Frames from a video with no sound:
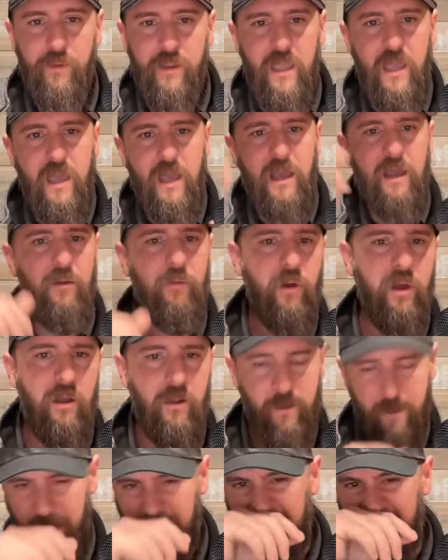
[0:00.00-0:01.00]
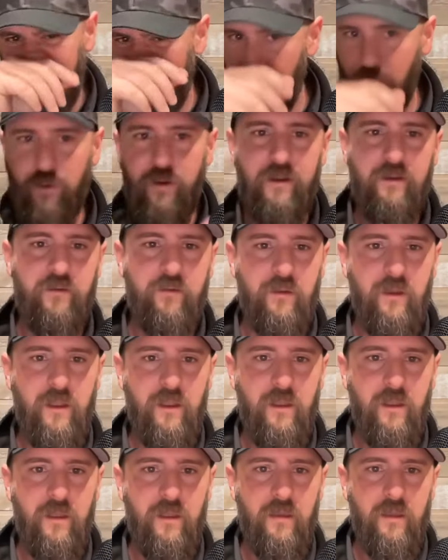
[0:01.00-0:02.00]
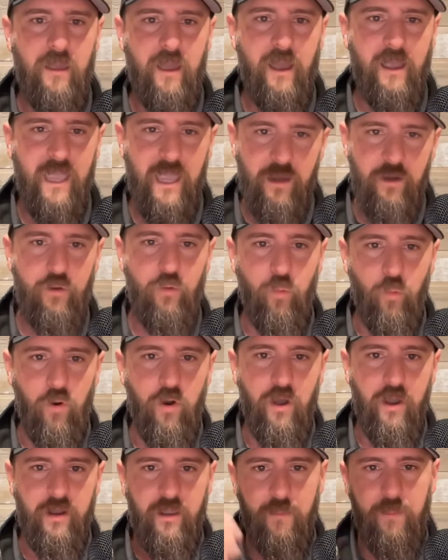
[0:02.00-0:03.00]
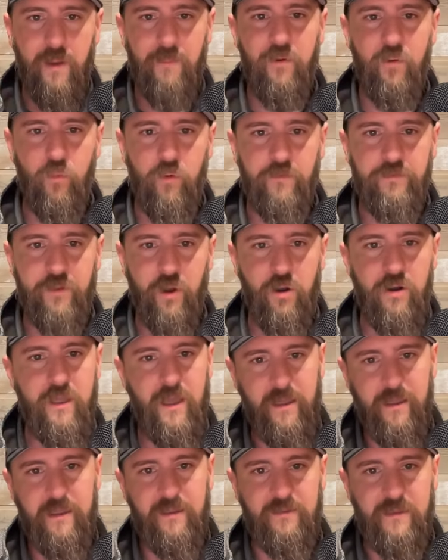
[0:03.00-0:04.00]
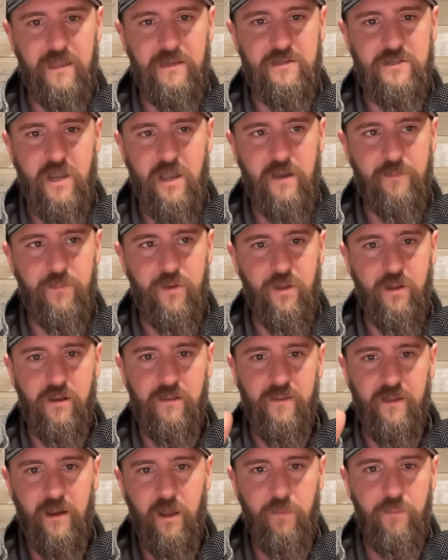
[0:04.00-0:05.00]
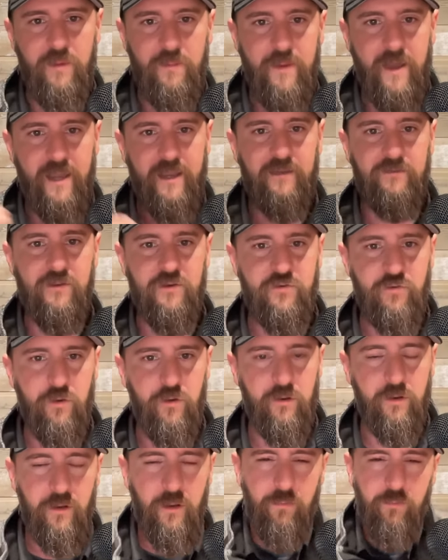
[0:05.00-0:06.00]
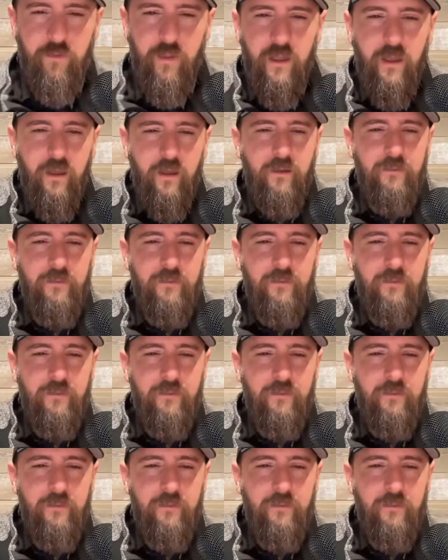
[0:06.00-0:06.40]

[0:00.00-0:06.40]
Yeah, well, I can't do it. At, I can't do one. You bump it to 130, I can get that job done and then I'll be back in the truck. And I was like,